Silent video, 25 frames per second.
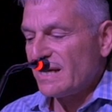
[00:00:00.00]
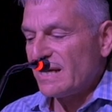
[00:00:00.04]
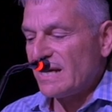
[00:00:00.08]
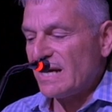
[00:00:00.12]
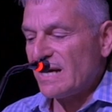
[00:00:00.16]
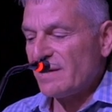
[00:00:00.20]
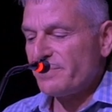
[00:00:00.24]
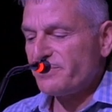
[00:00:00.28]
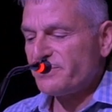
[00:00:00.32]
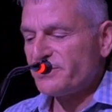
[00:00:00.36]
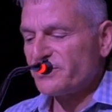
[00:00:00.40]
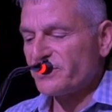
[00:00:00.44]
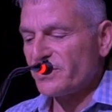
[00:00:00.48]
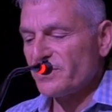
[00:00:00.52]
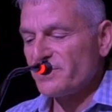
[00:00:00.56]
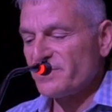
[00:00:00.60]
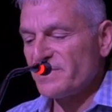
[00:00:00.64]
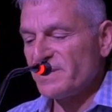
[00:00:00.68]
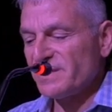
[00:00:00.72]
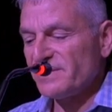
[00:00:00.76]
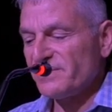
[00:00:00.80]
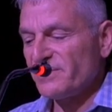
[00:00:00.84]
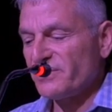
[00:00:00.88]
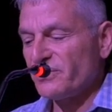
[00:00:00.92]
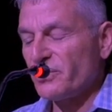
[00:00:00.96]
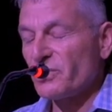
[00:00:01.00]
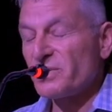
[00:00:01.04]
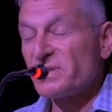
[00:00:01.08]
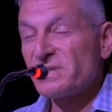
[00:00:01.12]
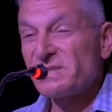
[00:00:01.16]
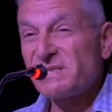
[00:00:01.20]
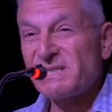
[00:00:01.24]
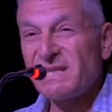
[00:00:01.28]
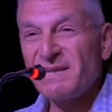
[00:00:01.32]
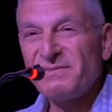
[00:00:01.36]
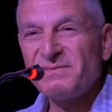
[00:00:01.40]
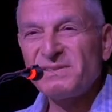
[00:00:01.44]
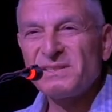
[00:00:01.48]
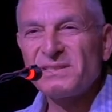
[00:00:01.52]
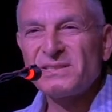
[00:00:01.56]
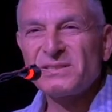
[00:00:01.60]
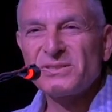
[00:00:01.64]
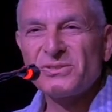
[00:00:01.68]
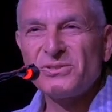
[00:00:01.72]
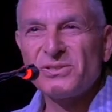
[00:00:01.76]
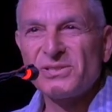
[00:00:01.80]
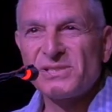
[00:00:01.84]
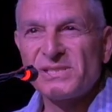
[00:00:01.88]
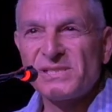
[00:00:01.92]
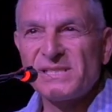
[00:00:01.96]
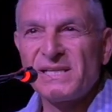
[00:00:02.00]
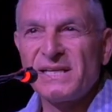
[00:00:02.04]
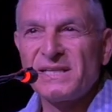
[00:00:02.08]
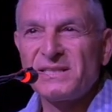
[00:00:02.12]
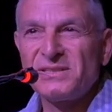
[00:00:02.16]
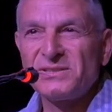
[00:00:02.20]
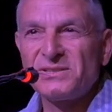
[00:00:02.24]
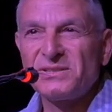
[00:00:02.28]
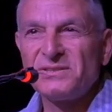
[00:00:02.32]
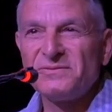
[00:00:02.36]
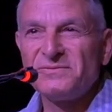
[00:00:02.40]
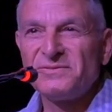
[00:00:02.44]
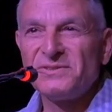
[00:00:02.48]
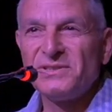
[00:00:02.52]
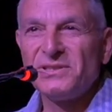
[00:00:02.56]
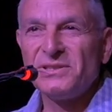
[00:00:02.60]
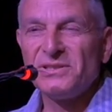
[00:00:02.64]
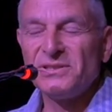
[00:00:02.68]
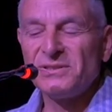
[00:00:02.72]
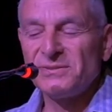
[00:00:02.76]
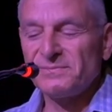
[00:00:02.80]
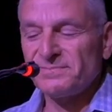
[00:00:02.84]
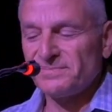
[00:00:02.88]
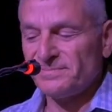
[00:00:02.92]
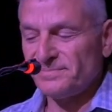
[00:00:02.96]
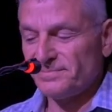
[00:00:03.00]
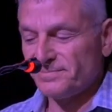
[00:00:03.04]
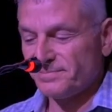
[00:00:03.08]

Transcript: up for the 7th consecutive year.